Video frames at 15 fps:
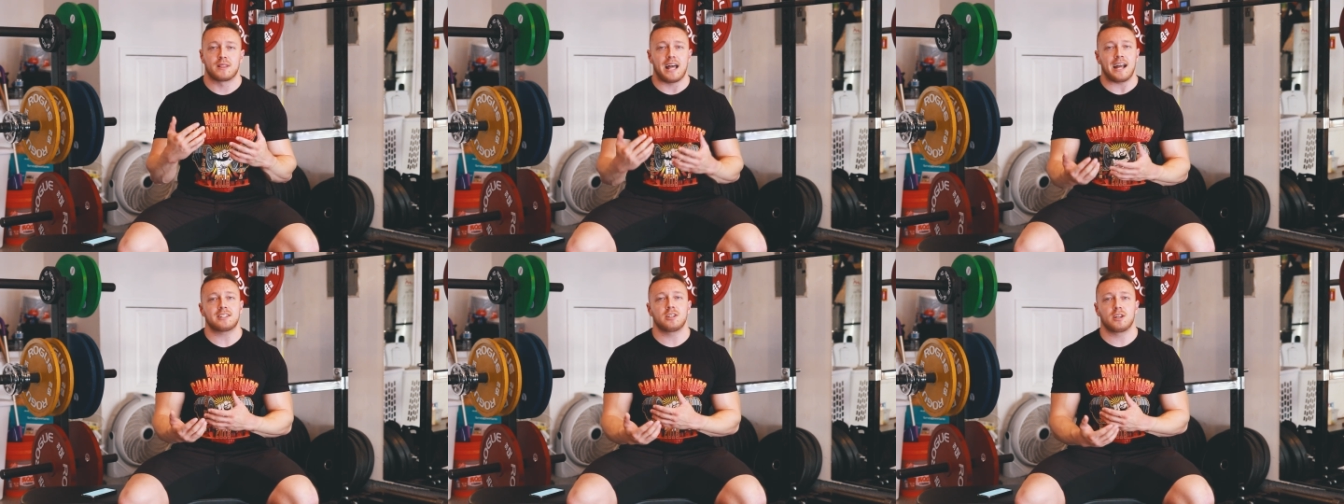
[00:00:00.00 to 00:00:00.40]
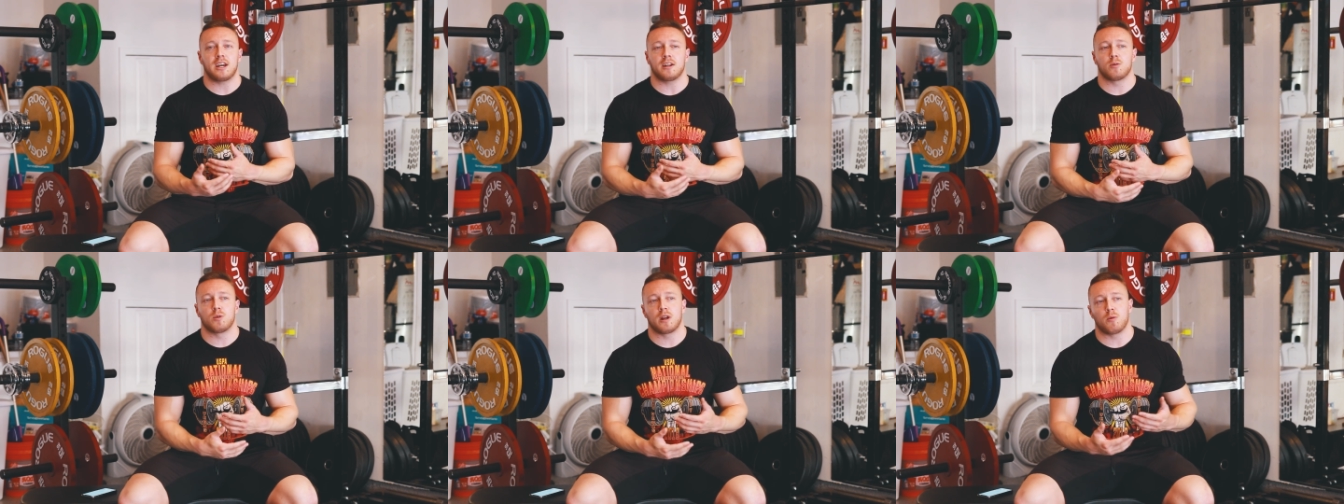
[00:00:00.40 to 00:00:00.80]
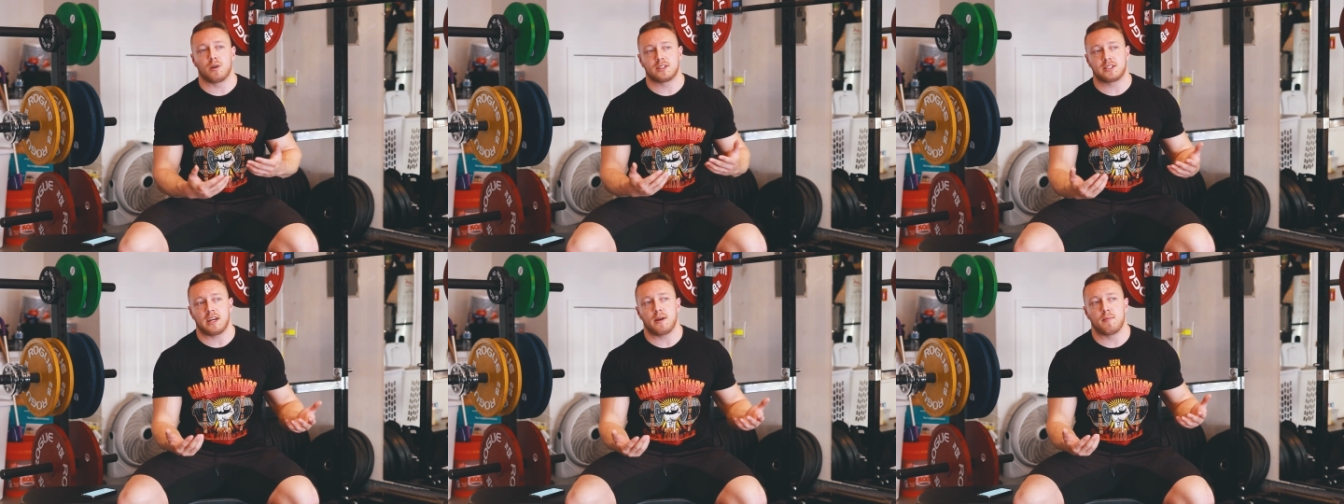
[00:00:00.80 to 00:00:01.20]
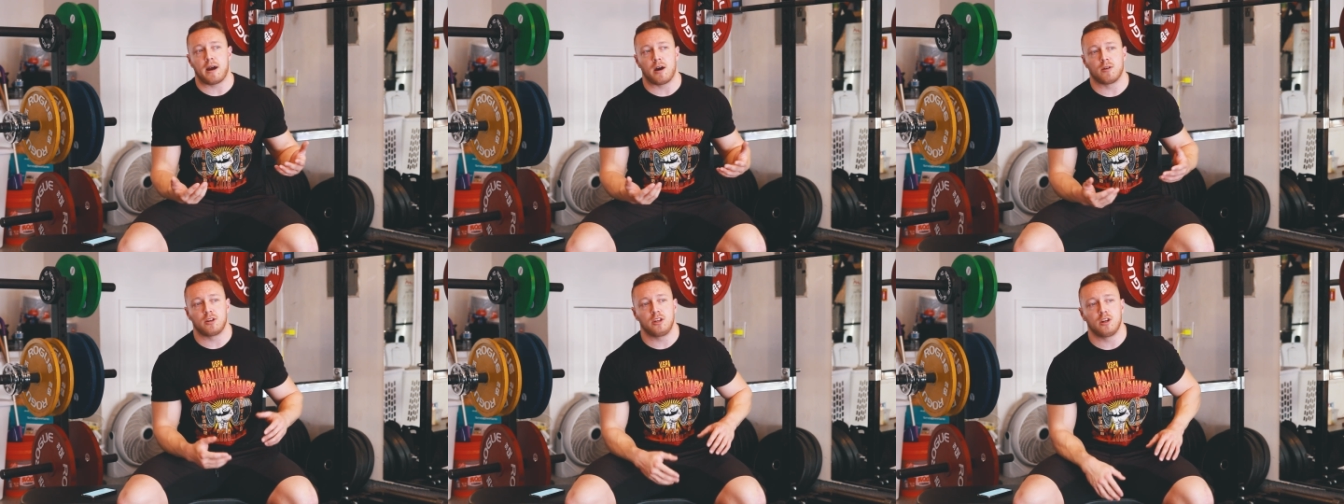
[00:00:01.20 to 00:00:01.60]
lastly, kind of what I want to say
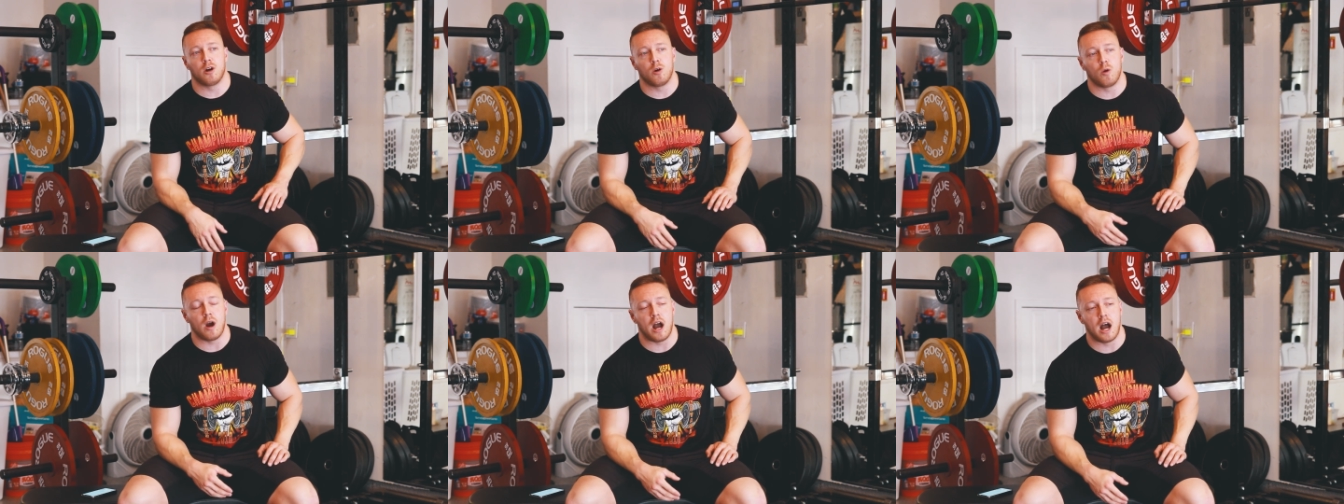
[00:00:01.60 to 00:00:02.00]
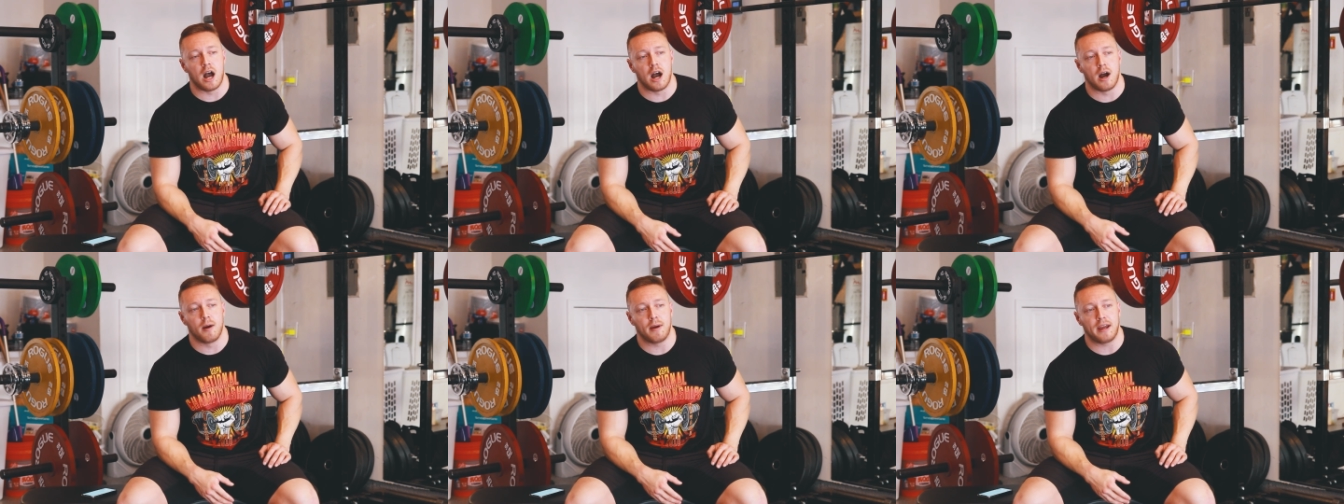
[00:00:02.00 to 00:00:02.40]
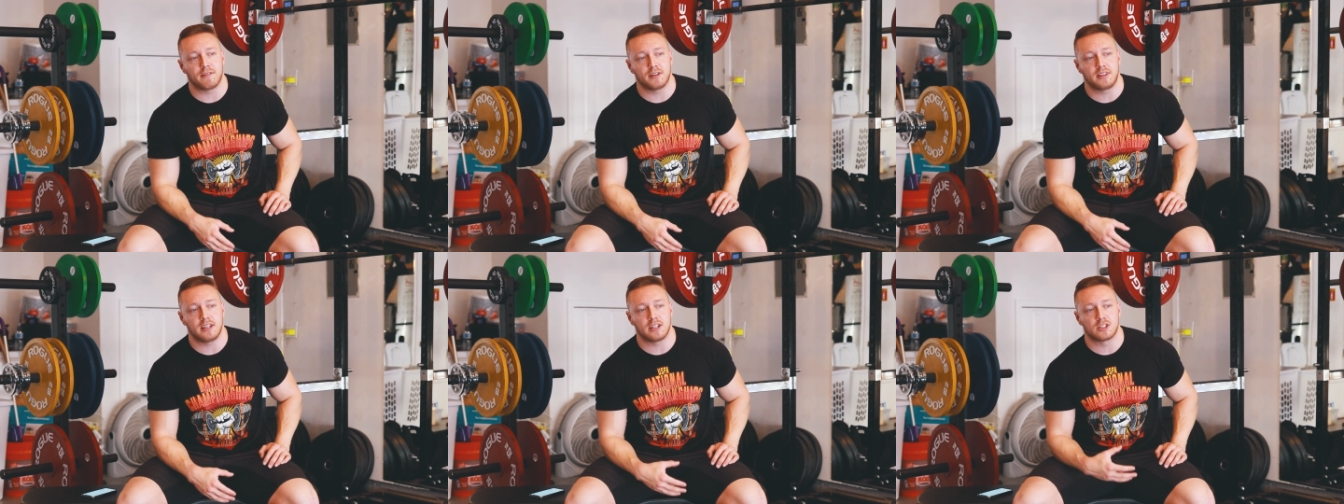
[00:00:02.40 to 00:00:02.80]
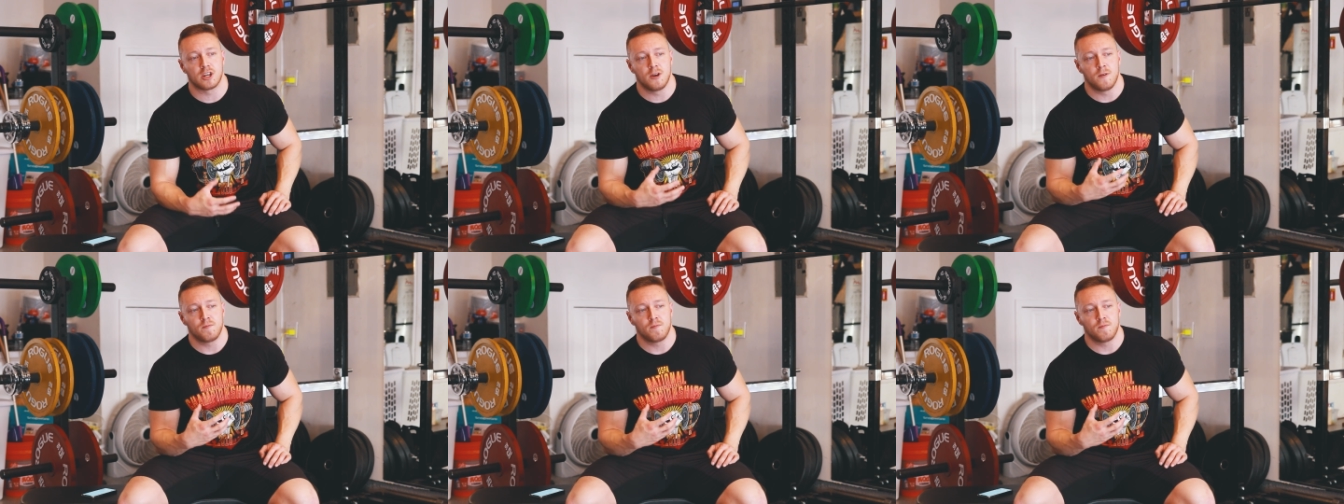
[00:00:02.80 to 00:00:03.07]
about, you know, uh, everything is,